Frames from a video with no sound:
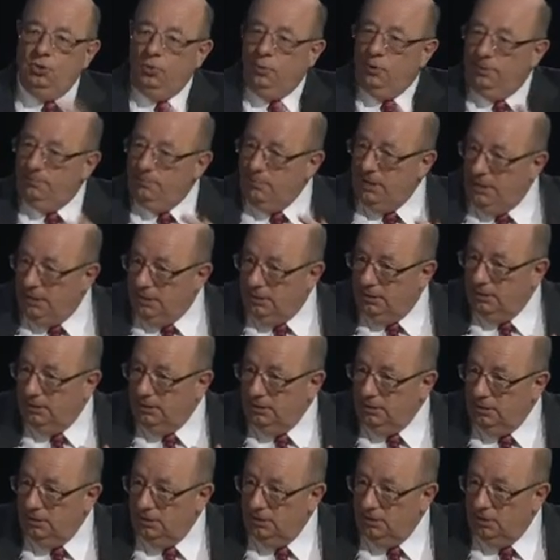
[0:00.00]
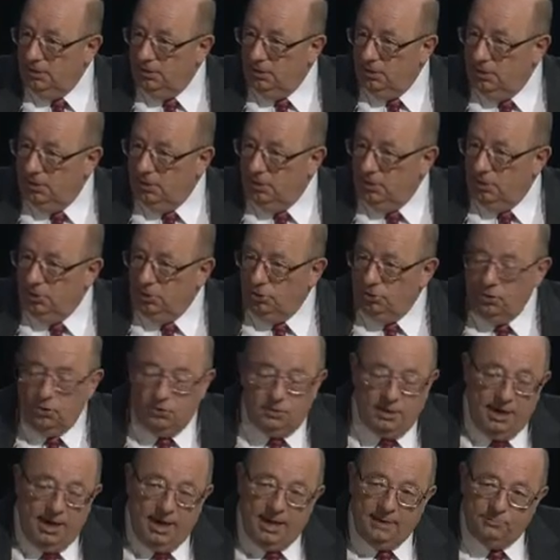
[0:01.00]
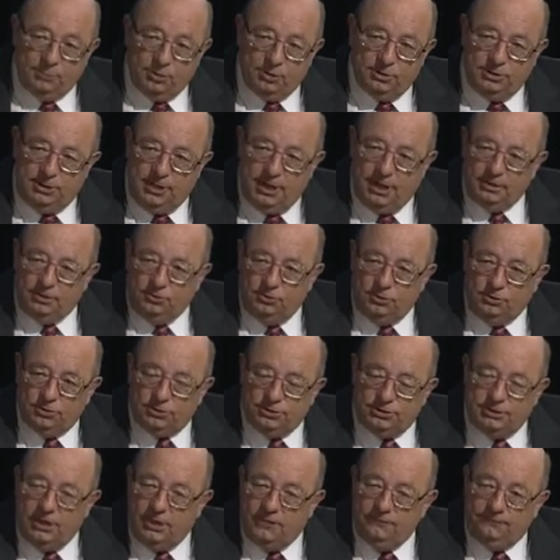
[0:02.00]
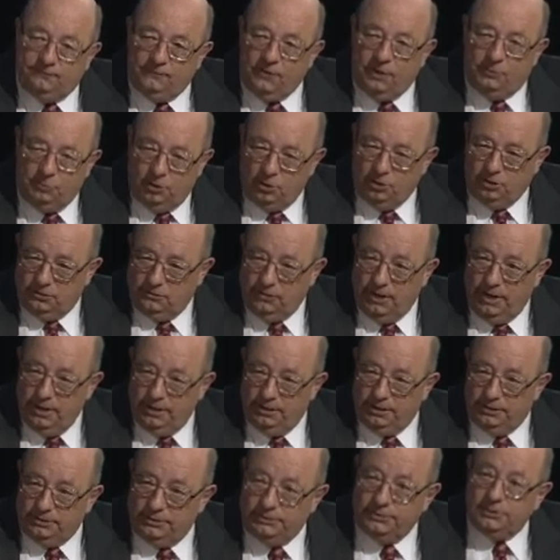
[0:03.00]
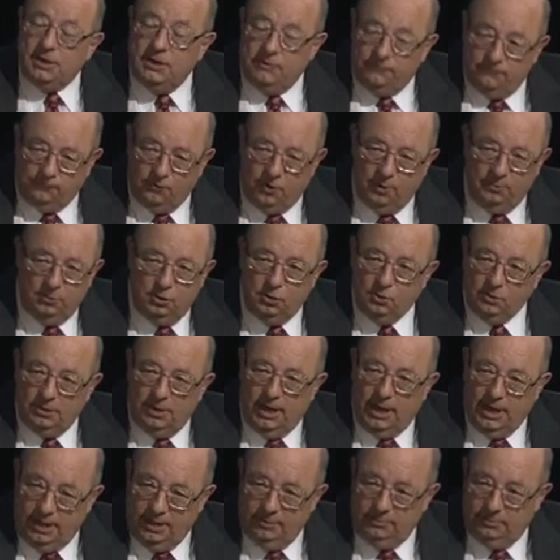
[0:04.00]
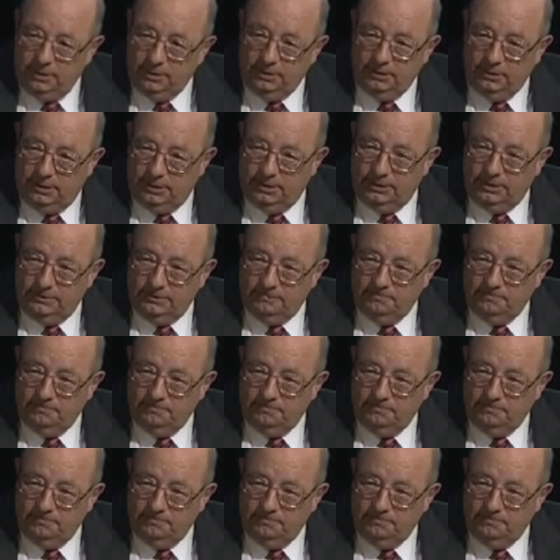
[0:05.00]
and me, you can't protect yourself from your creditors, from your liability,